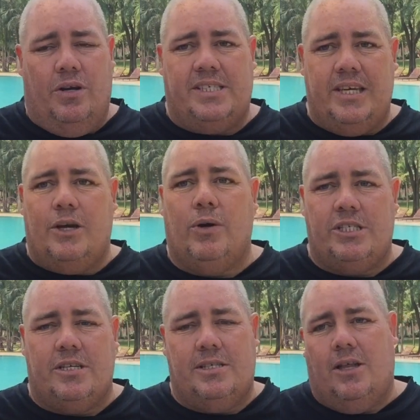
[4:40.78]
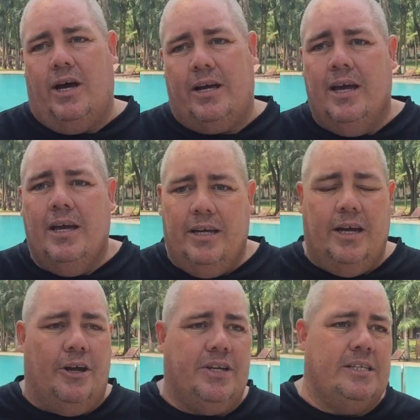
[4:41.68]
see questions like, you
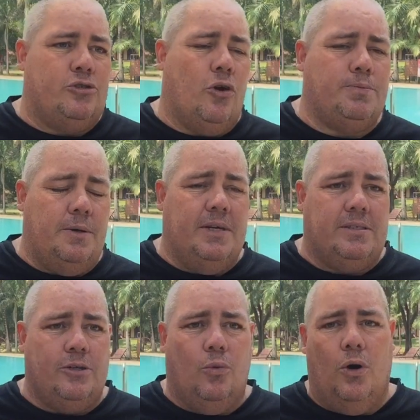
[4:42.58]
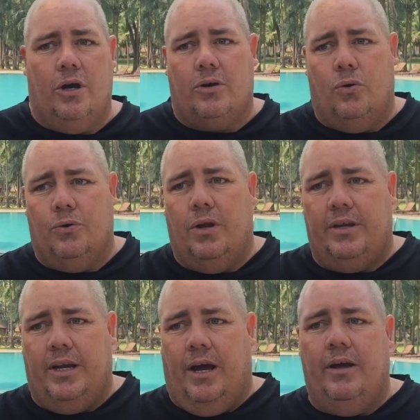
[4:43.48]
know, does dropshipping still work, or,
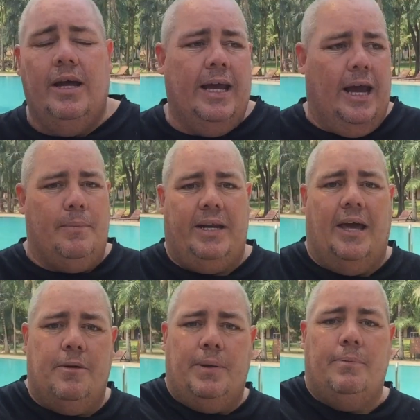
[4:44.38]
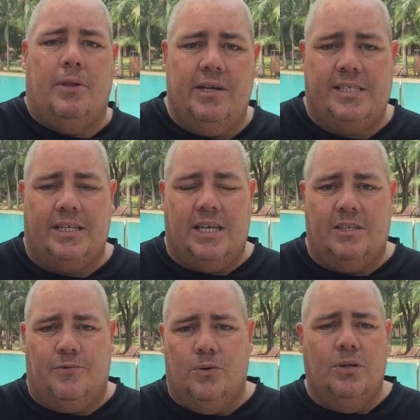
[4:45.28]
you know, how many other people are
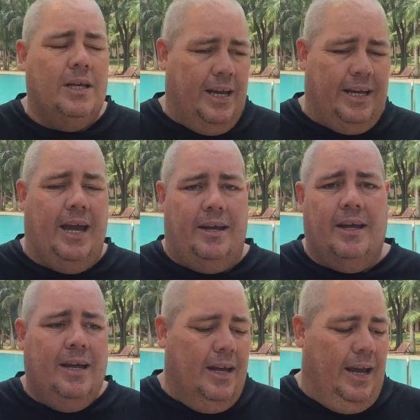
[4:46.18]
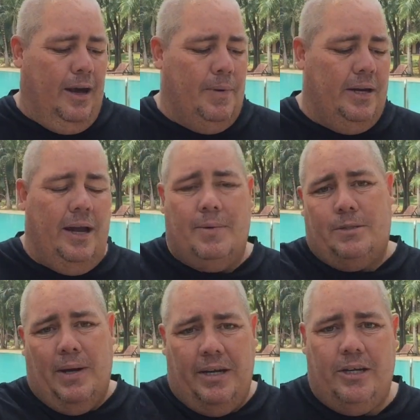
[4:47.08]
successful, again, how
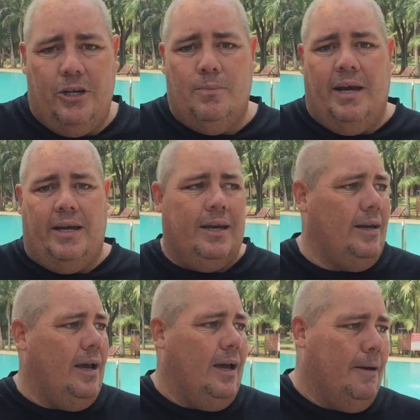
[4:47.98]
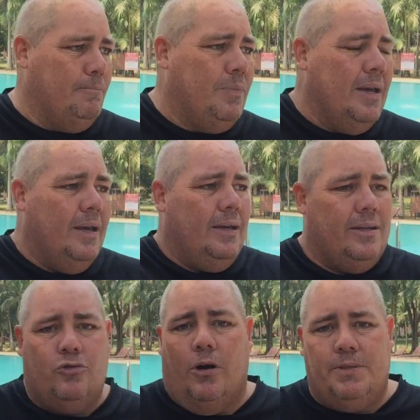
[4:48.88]
much money do you make
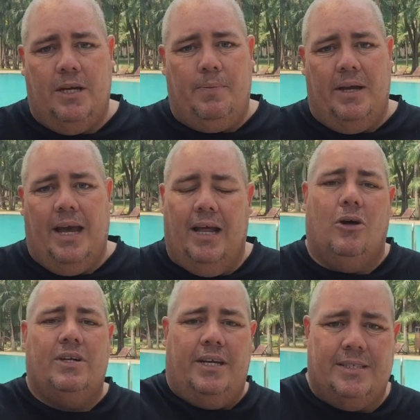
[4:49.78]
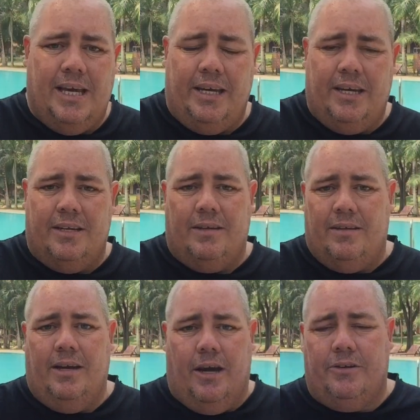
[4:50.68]
dropshipping, how long did it take you
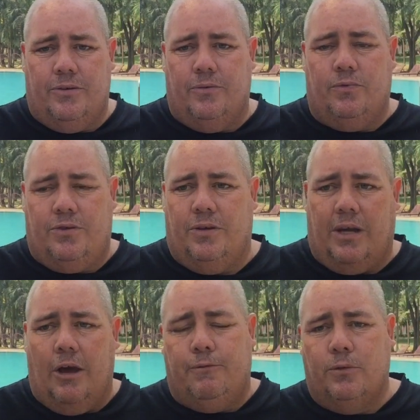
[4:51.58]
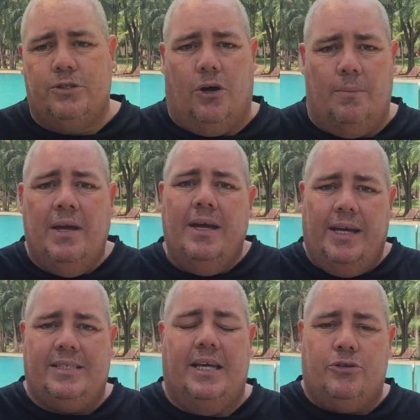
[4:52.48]
to go full time,
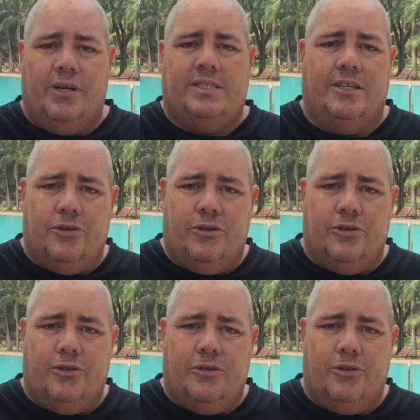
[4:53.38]
etc.